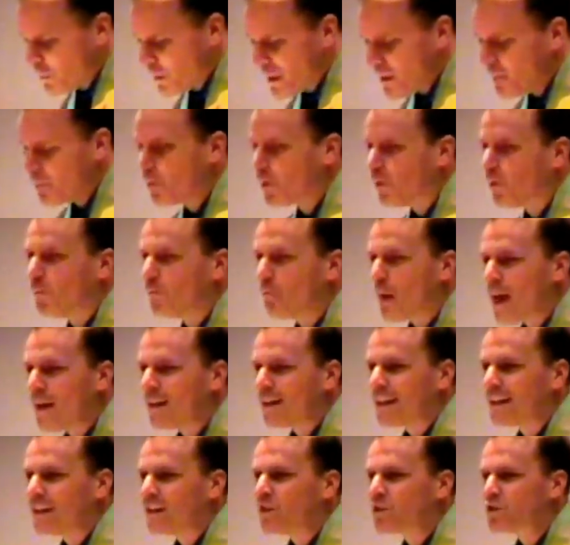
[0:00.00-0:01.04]
people
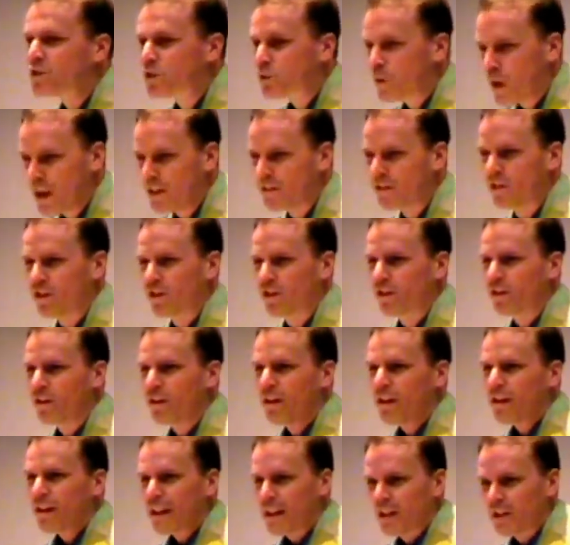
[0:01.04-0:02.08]
met in a trailer
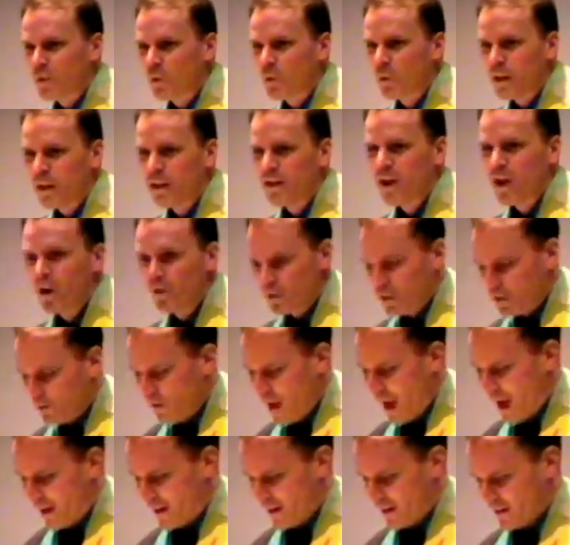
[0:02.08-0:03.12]
in Reno,
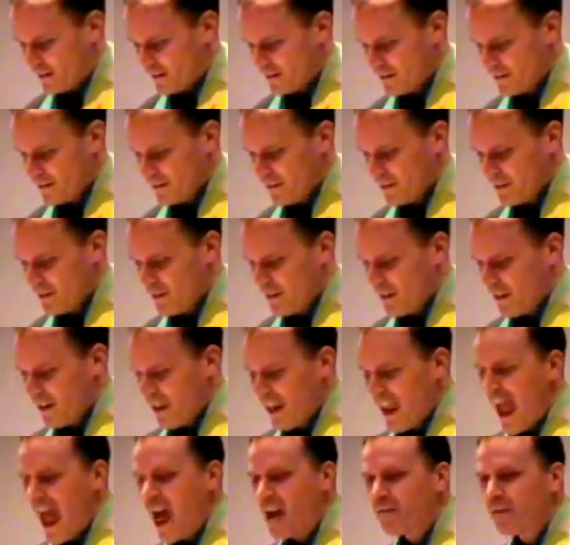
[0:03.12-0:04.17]
Nevada.
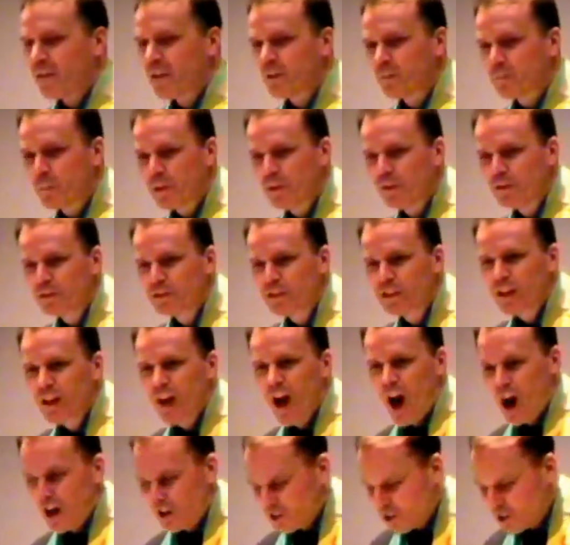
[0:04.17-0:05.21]
Having built
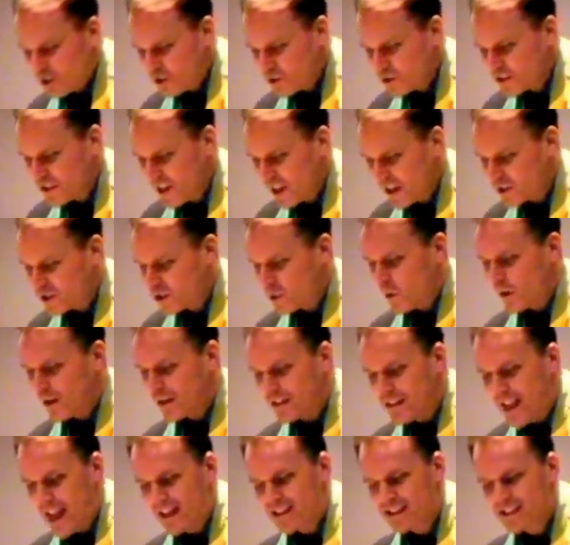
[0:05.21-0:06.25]
a new sanctuary
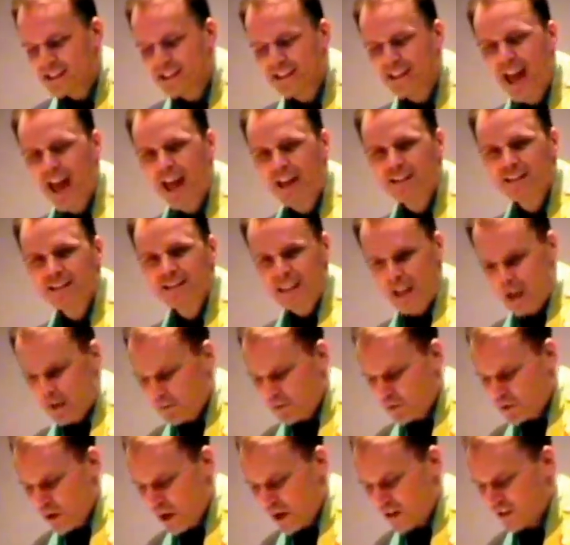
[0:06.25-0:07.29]
next to that
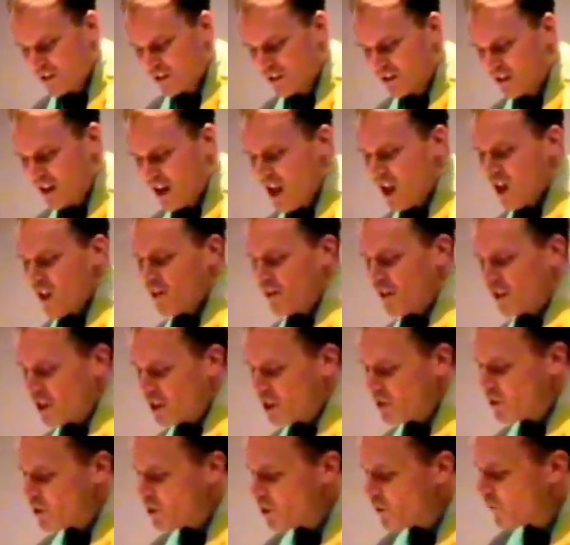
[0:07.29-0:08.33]
same trailer, the
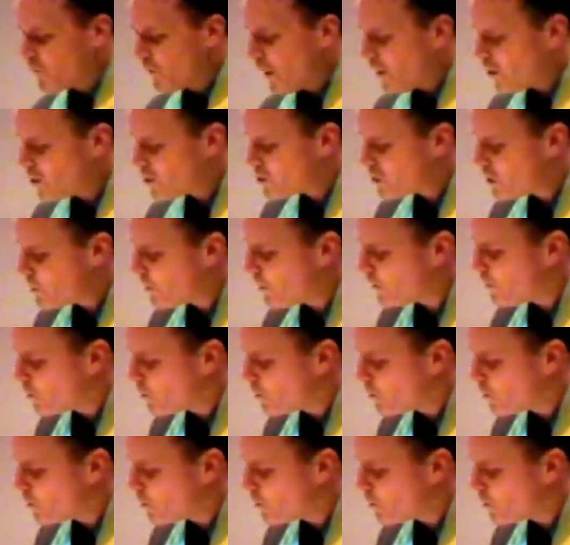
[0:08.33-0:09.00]
UU Fellowship of